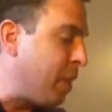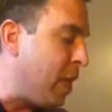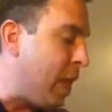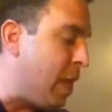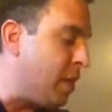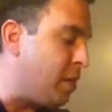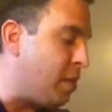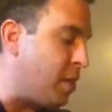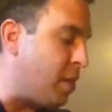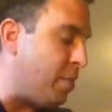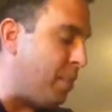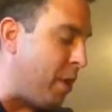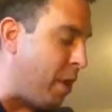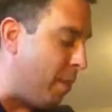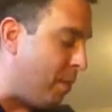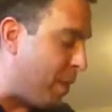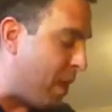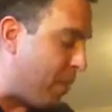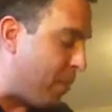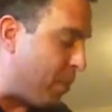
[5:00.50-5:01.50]
into the bell
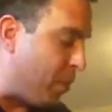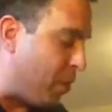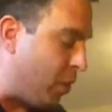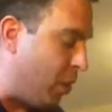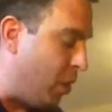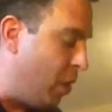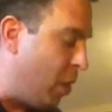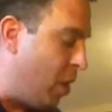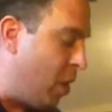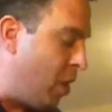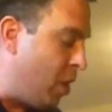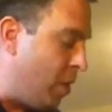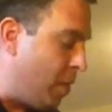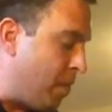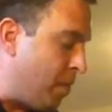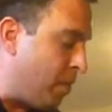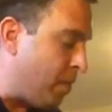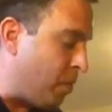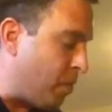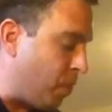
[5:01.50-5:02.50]
pepper
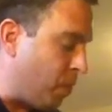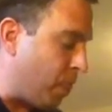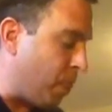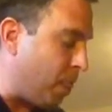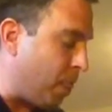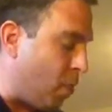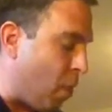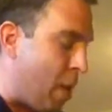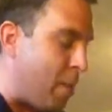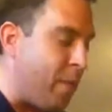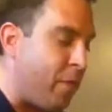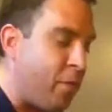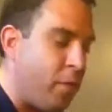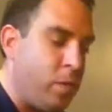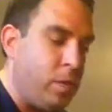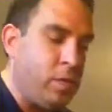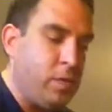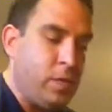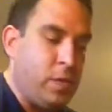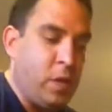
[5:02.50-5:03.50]

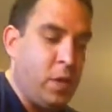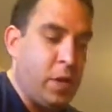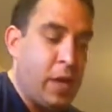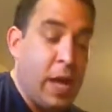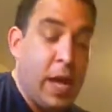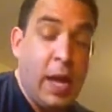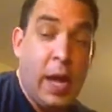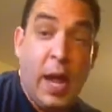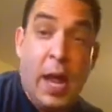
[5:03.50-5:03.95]
flavor. Okay,